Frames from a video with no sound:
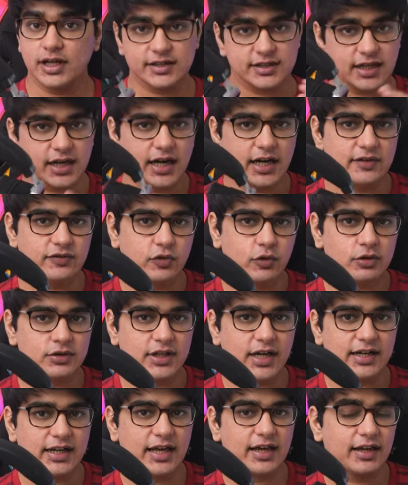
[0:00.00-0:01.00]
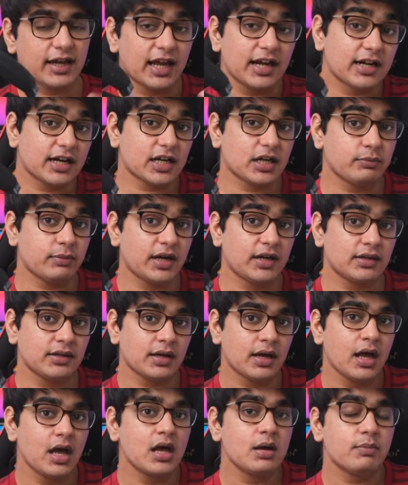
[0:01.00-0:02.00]
is a headphone that I can recommend,
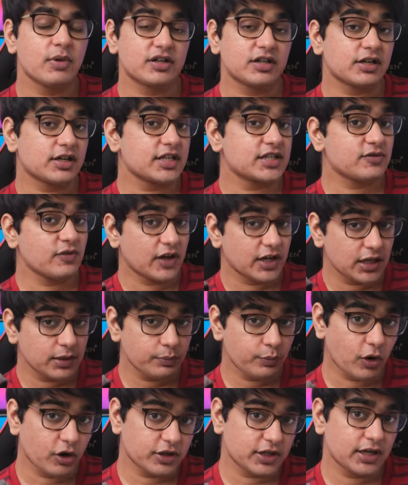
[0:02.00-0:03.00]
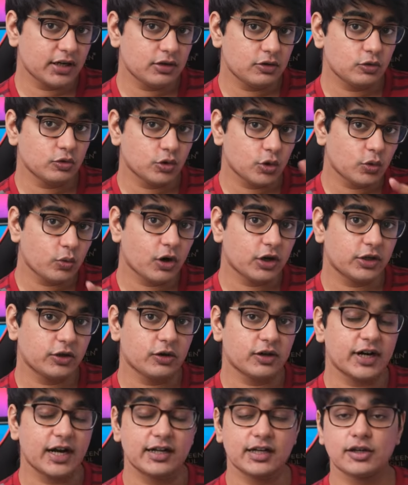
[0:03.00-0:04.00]
but it is very important to know what you
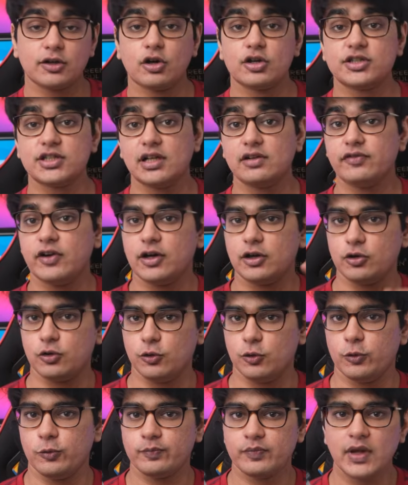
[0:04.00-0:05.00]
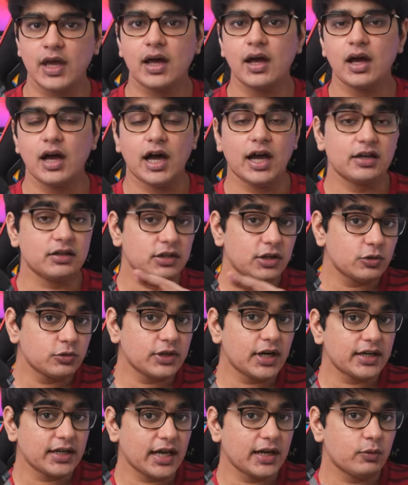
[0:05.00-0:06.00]
are getting yourself into. I knew
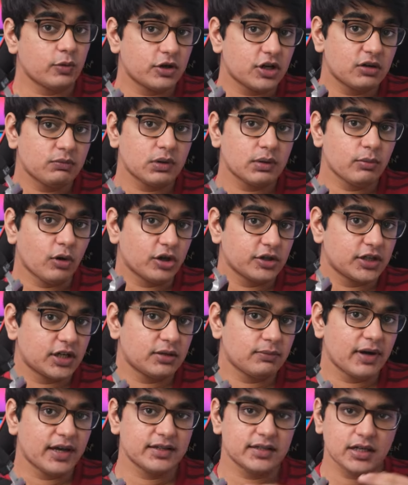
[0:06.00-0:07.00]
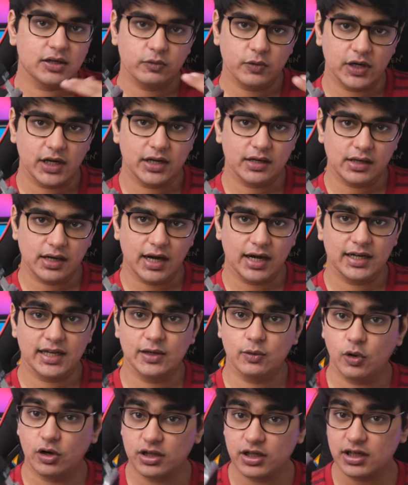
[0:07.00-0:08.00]
that I wouldn't be bothered by their weight, and
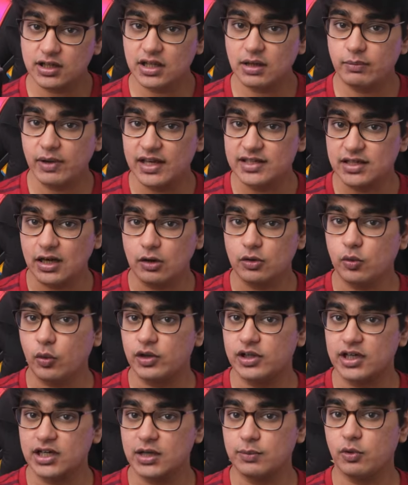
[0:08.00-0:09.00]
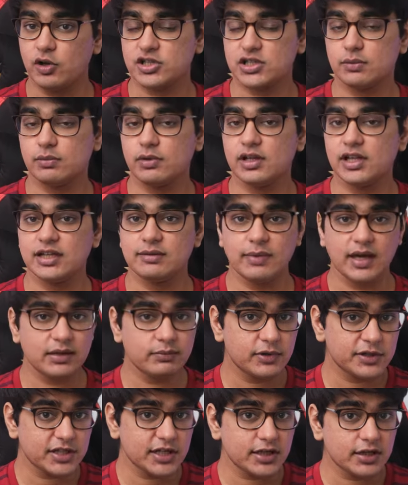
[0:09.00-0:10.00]
I wanted the best sound quality possible in my
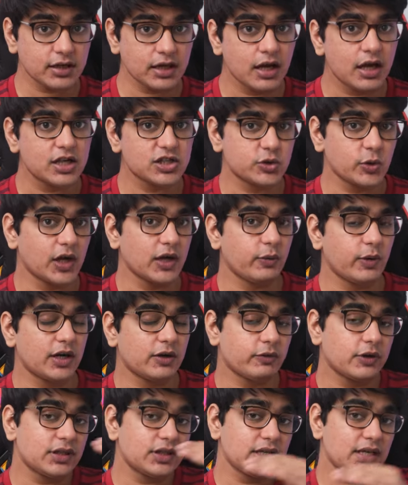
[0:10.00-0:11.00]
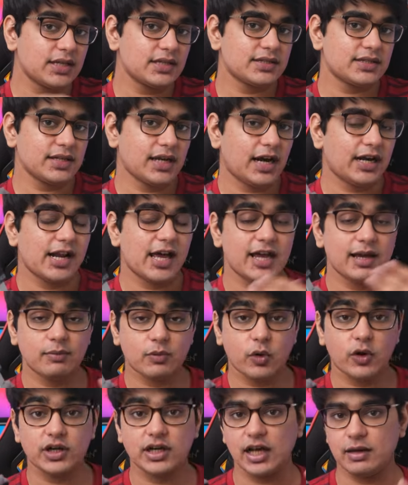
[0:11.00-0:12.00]
budget, so I went with these and I am
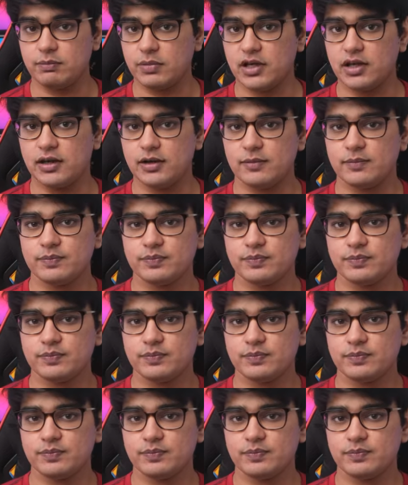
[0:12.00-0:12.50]
quite happy.